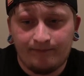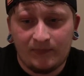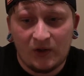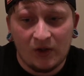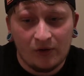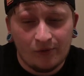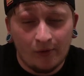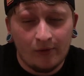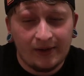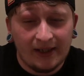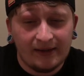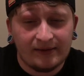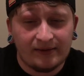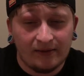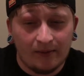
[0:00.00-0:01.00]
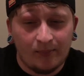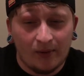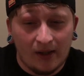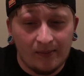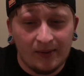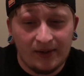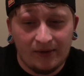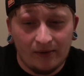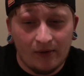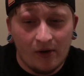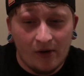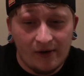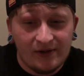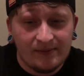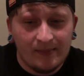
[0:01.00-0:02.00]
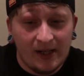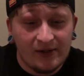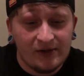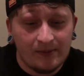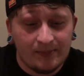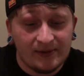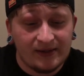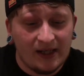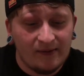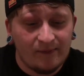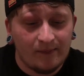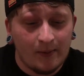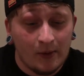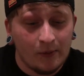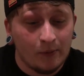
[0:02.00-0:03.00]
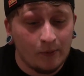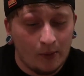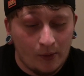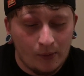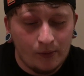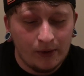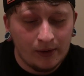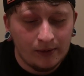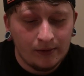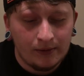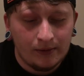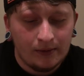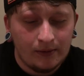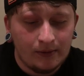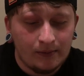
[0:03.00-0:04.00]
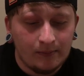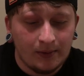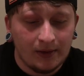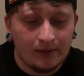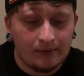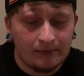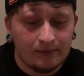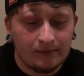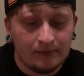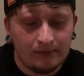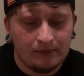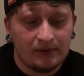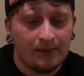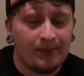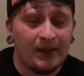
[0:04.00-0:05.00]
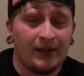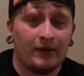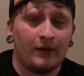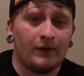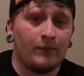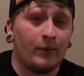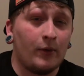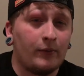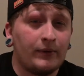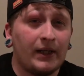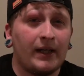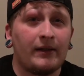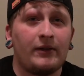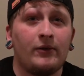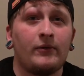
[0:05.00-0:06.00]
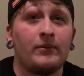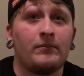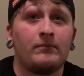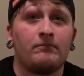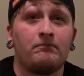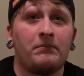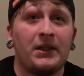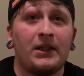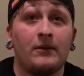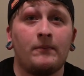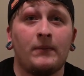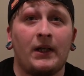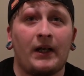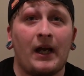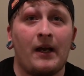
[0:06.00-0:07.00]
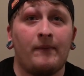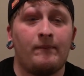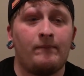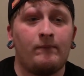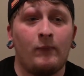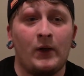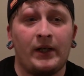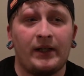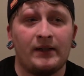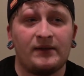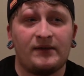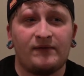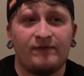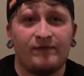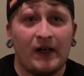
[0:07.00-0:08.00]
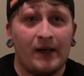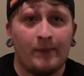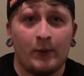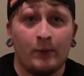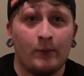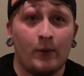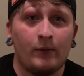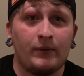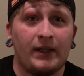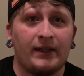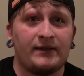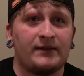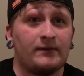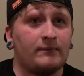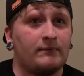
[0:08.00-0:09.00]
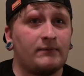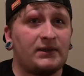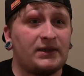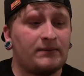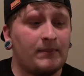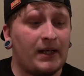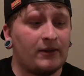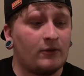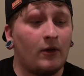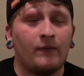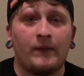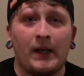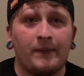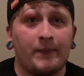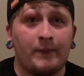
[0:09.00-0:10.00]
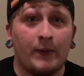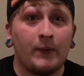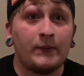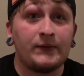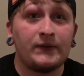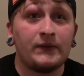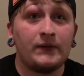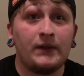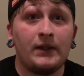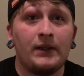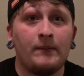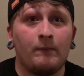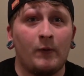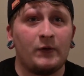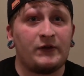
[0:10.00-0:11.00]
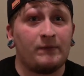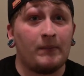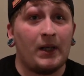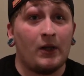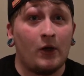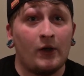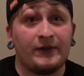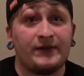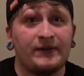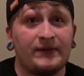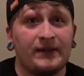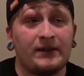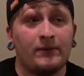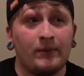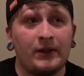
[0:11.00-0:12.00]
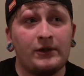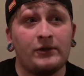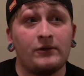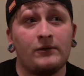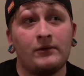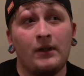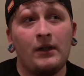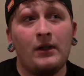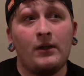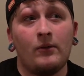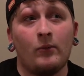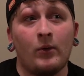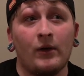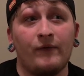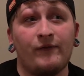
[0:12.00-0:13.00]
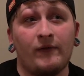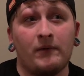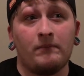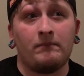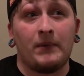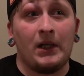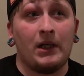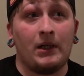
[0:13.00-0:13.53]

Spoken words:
Control decks are probably your hardest matchup aside from other Rogue, but depending on the Rogue deck, you can beat them. Like I went against 5 of the Rogue decks and smacked all 5 of those. Nice. Most of my losses at the regional were from